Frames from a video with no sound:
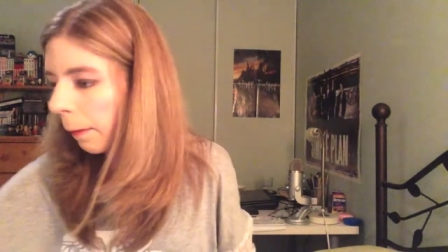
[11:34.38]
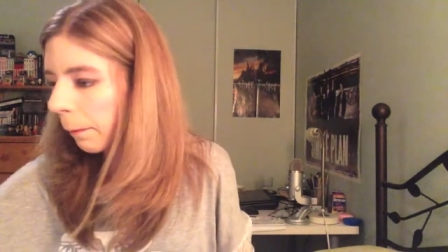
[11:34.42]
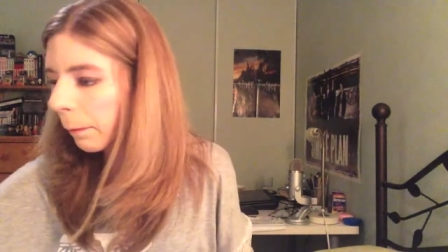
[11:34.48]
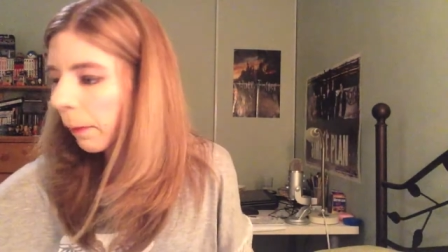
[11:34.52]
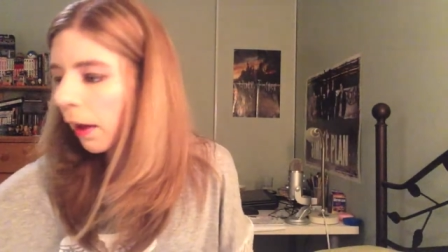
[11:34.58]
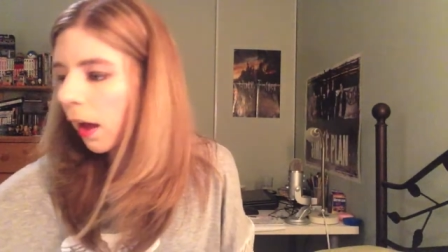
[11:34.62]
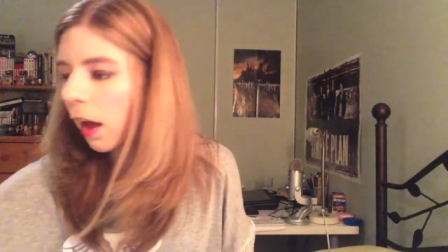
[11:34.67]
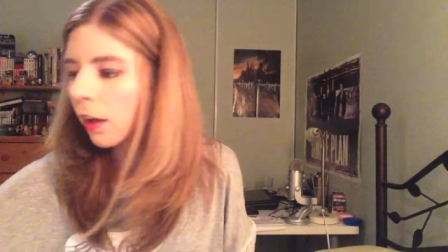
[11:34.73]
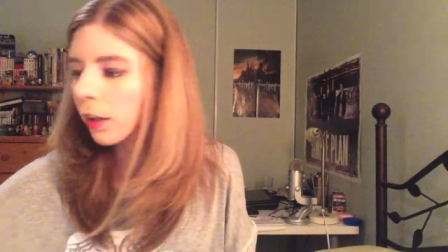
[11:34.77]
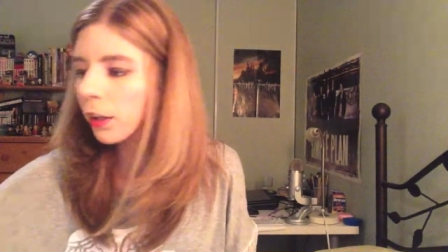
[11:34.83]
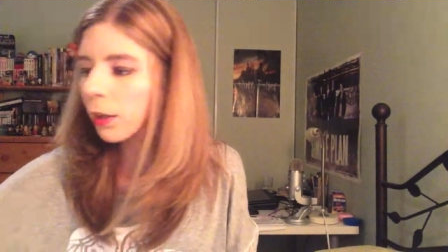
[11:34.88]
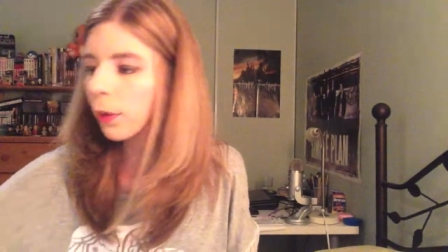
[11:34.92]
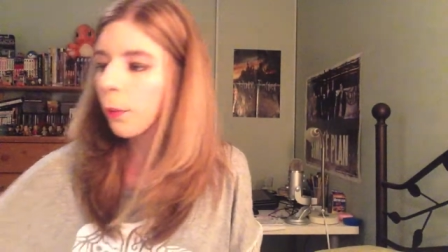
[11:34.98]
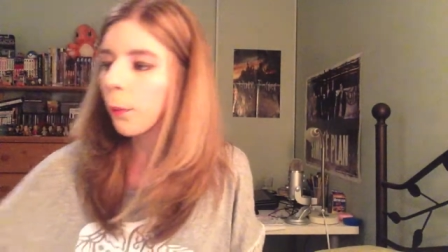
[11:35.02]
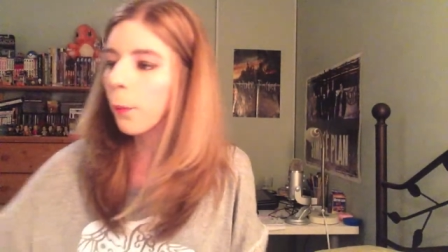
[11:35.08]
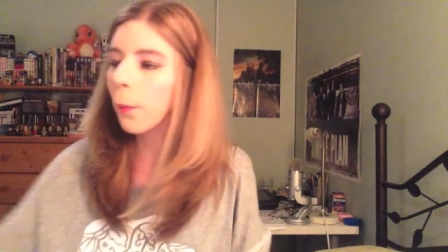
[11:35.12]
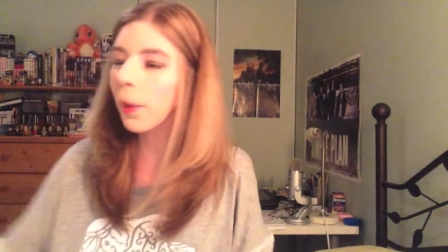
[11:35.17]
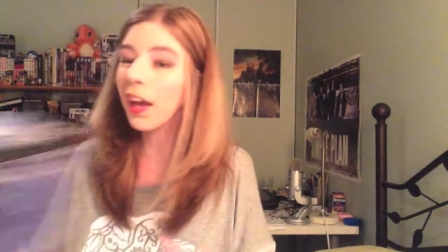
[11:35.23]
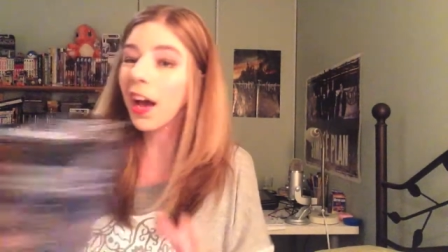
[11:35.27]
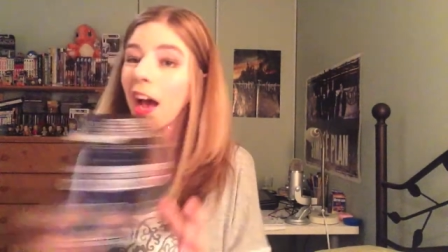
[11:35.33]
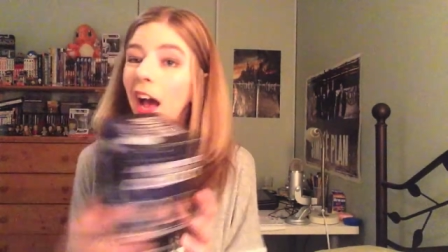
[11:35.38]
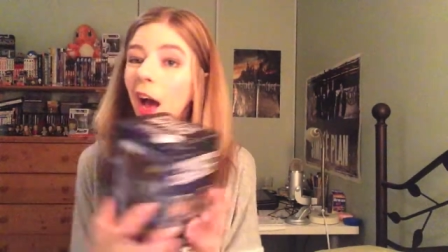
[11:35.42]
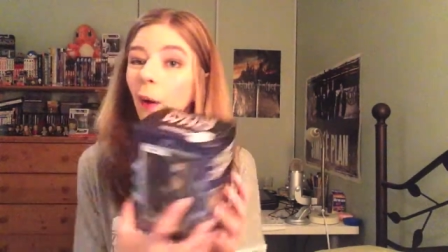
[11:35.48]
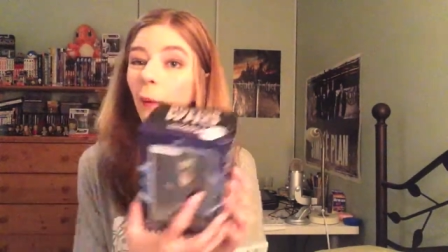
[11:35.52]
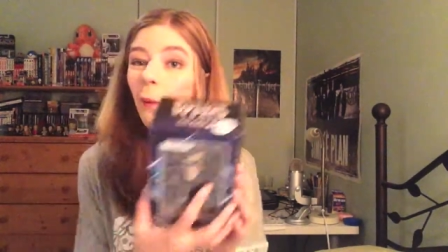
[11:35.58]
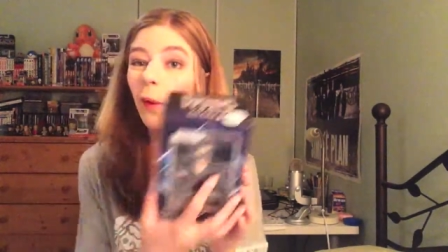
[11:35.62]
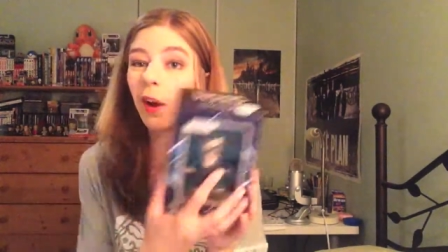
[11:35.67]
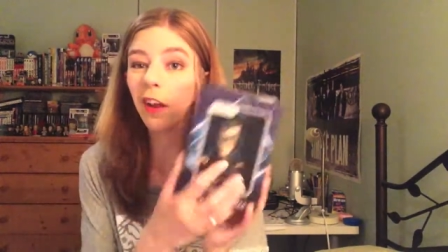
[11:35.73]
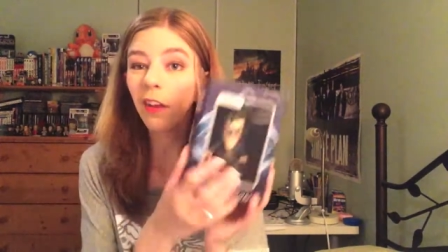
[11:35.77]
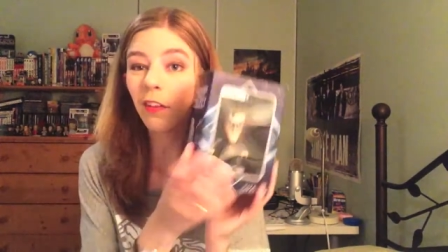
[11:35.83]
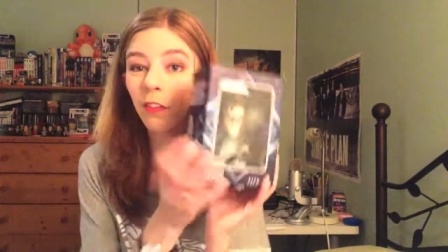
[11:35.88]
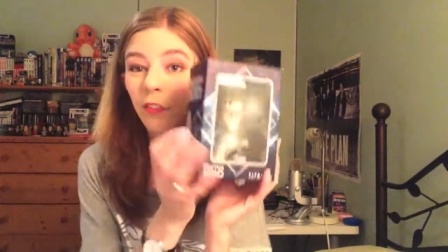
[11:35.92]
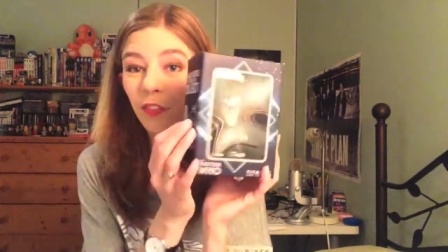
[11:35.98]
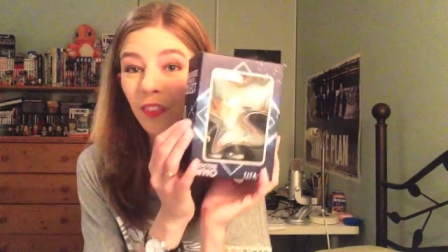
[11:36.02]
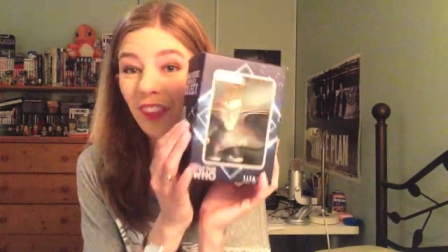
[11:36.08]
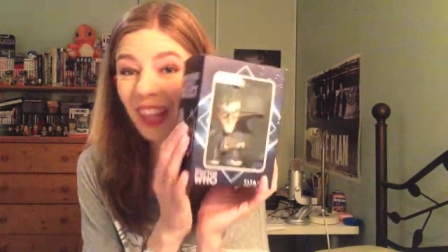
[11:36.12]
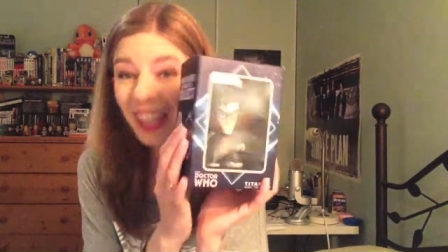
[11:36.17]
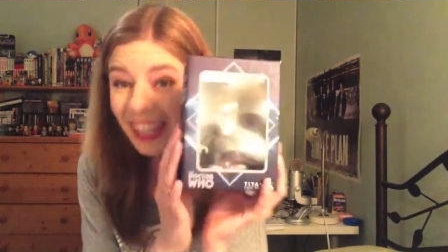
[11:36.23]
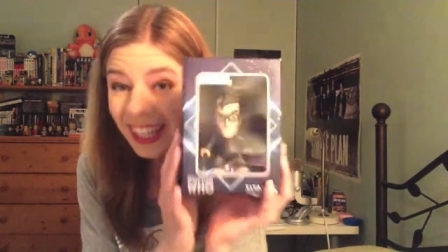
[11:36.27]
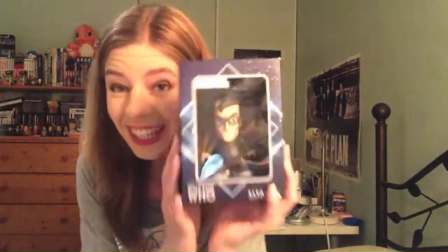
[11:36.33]
But we got one of
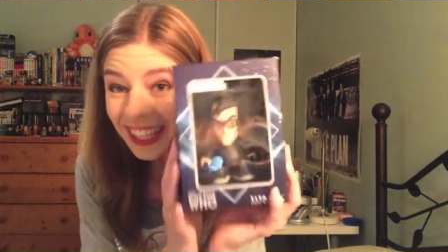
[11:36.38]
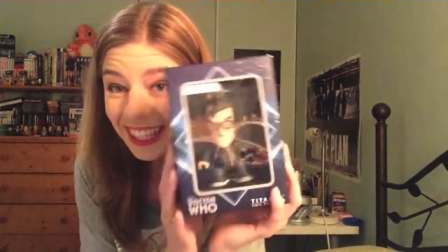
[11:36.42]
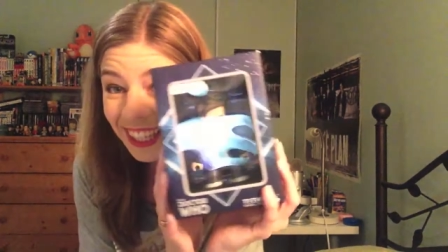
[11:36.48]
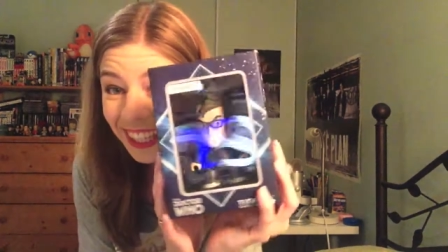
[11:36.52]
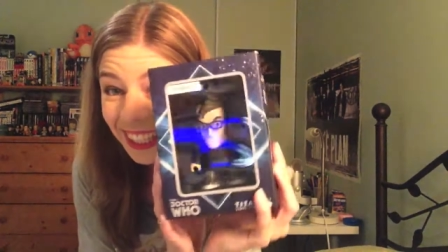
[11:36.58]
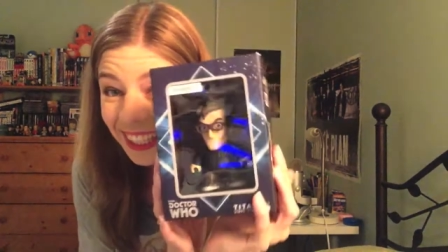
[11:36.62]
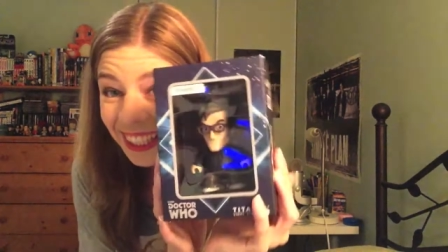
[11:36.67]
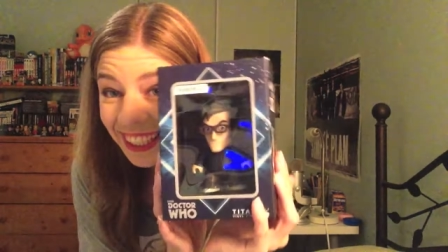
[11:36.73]
these,